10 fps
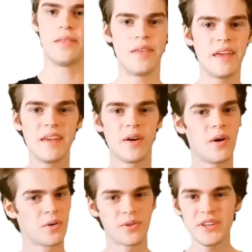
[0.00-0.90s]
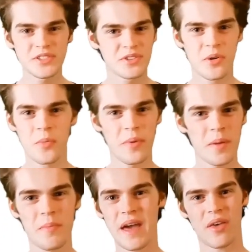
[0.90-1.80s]
The original
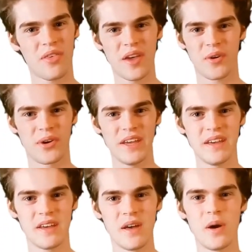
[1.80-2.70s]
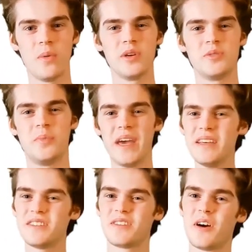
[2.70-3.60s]
Big Bang Theory was
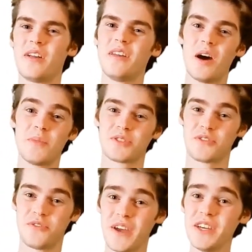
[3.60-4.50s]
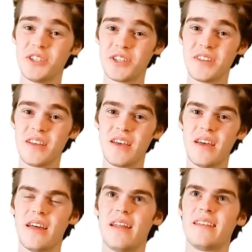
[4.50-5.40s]
based on the observation
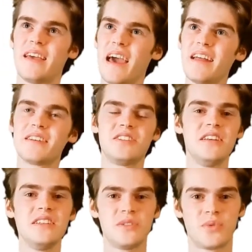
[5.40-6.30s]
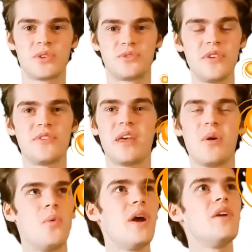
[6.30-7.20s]
that galaxies were
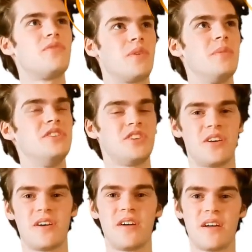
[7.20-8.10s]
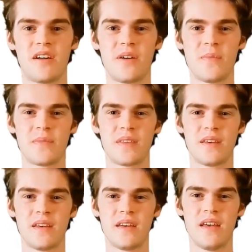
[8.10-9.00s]
drifting away from each other.
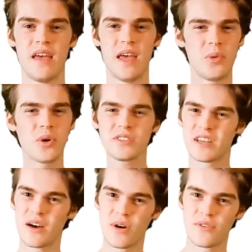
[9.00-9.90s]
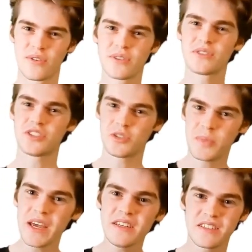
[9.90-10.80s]
It was, however,
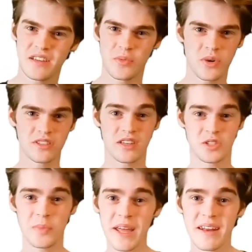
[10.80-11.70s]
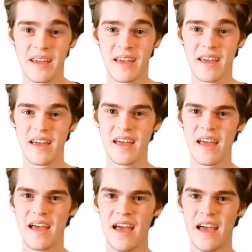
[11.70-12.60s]
space that was expanding,
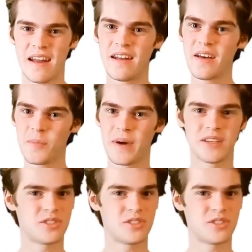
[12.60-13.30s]
and not by